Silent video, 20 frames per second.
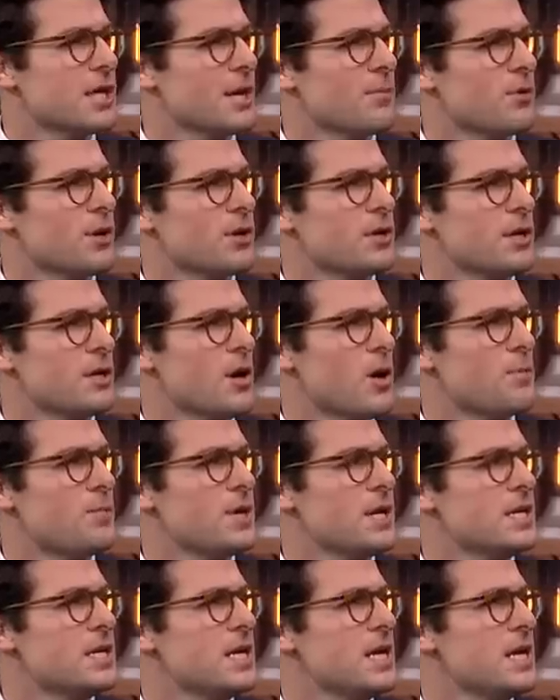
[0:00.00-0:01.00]
San Bernardino
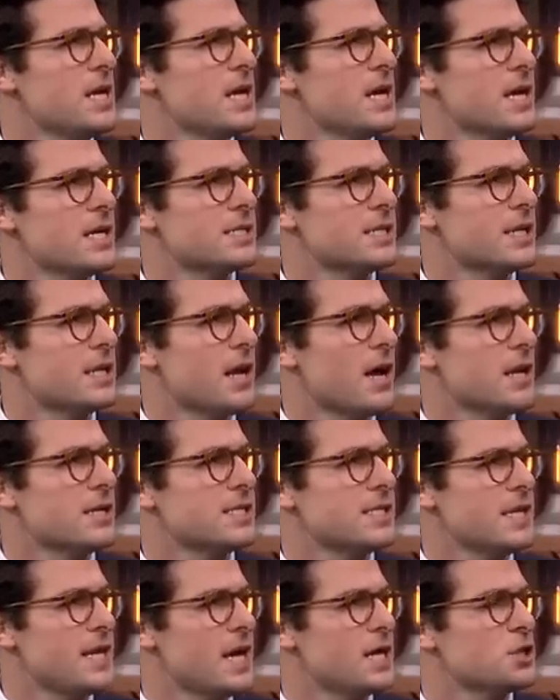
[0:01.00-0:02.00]
PD? Is it
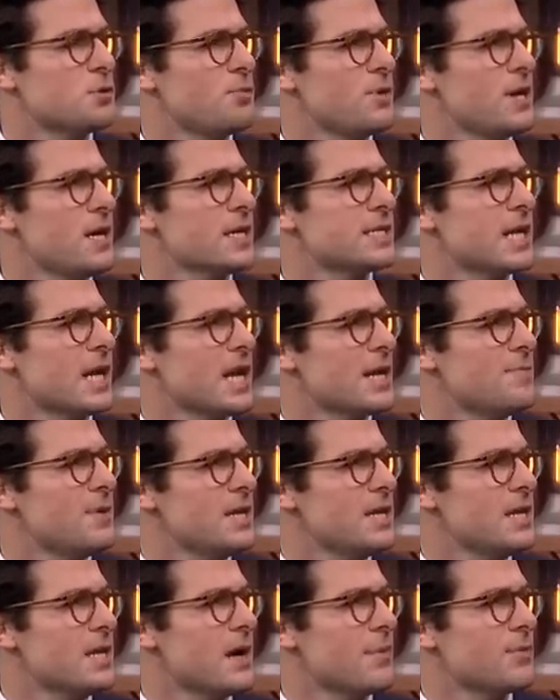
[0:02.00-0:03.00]
CHP? Is
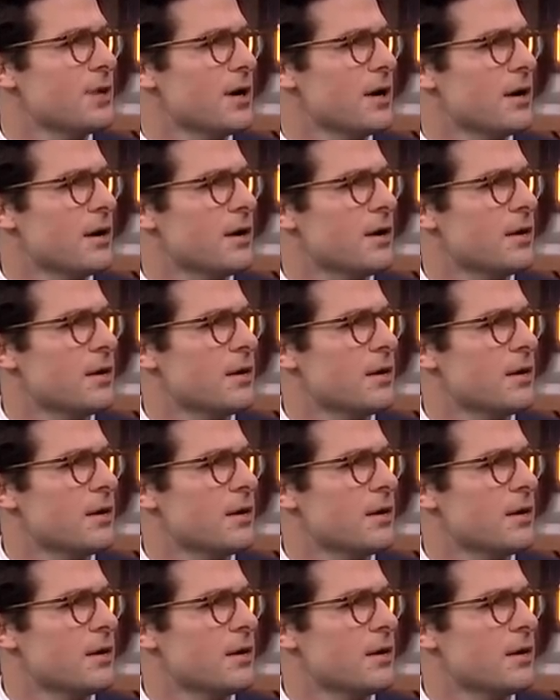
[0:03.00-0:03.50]
LAPD up there?